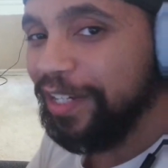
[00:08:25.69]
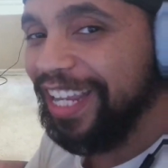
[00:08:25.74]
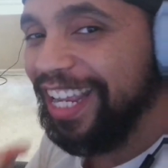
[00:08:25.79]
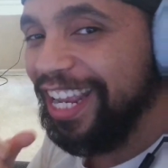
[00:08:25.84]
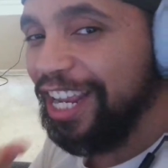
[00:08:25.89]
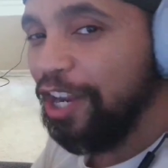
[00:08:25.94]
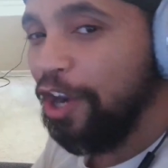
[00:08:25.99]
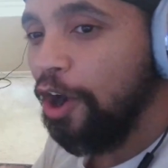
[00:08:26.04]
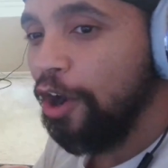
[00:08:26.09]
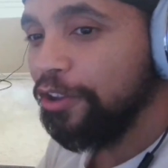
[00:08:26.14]

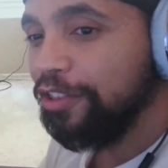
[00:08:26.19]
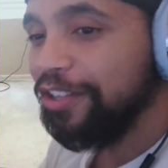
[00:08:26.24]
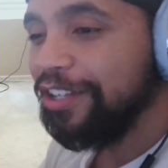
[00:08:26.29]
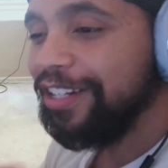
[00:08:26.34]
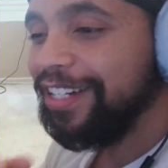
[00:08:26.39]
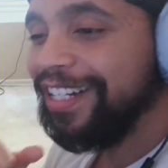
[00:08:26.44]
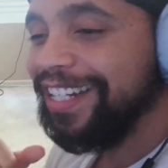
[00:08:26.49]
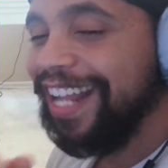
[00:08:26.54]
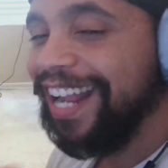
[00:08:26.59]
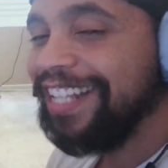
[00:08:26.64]
King Arthur and
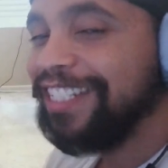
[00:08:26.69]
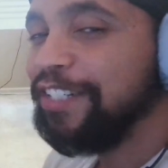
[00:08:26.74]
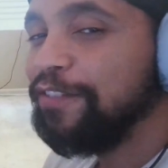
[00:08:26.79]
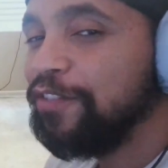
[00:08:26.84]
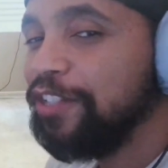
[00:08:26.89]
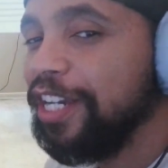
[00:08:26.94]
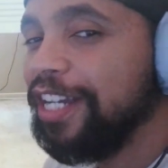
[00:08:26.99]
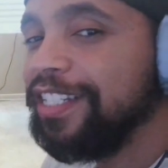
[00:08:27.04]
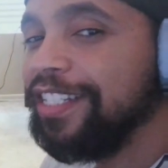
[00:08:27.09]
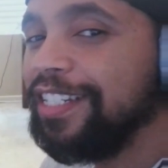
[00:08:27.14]
the Knights of
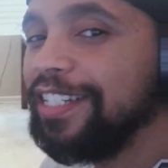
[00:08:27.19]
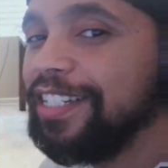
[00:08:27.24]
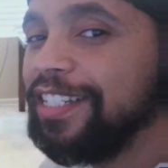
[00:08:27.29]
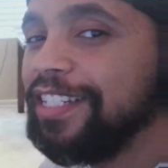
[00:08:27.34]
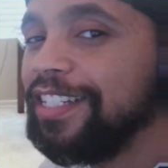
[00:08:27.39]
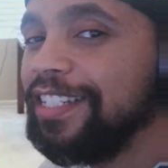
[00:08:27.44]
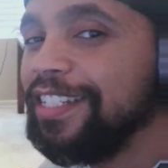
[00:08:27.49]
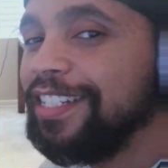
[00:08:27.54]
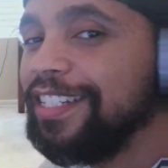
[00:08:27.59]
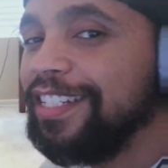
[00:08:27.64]

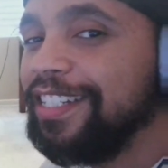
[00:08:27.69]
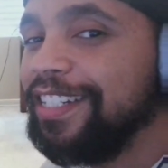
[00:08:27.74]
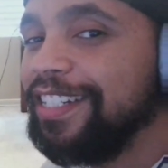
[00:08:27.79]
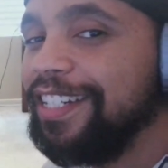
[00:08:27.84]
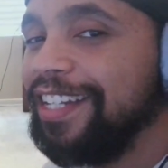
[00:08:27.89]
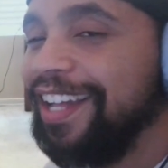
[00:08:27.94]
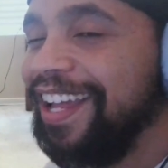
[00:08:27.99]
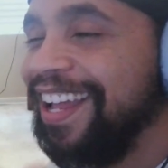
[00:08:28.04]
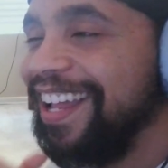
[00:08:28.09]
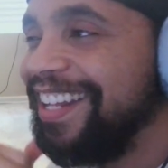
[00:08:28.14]
Justice?
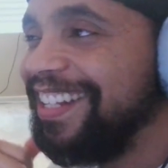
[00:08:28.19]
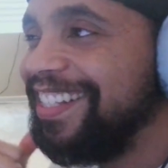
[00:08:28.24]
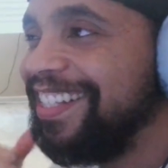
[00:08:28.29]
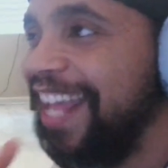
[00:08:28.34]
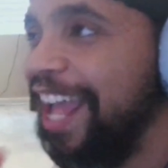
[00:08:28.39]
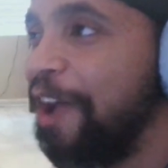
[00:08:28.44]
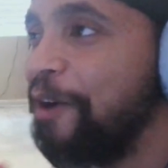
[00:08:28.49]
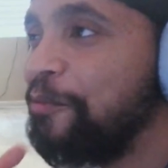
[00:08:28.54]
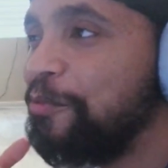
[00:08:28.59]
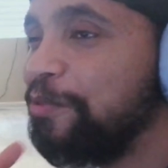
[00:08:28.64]

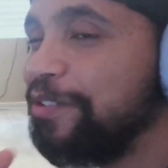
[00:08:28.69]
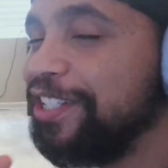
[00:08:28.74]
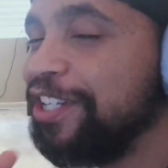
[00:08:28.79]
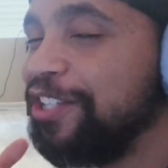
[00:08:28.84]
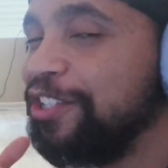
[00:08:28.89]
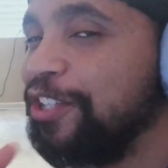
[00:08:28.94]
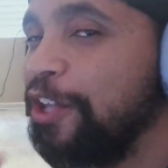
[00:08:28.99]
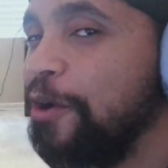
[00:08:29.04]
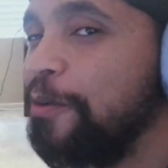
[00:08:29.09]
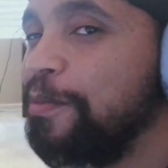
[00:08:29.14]
That was a
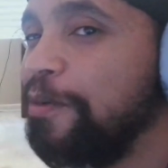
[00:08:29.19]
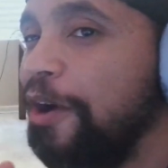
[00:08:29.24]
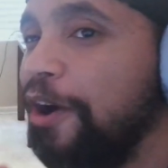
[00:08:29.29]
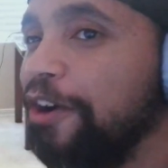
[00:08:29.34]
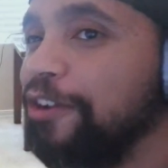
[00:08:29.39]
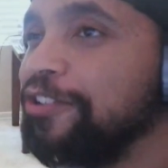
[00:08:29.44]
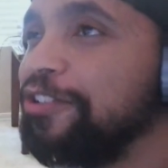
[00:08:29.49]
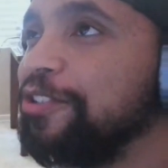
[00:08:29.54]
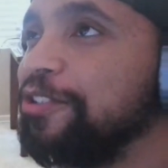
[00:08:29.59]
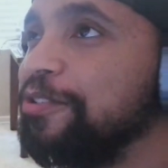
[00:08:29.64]
dope
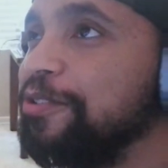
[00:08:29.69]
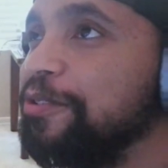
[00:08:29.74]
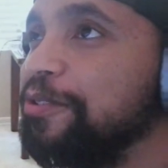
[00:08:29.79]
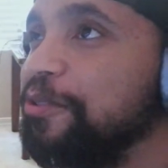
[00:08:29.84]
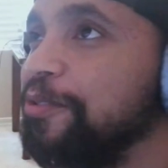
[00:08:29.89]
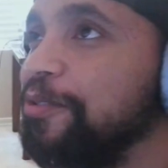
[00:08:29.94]
cartoon.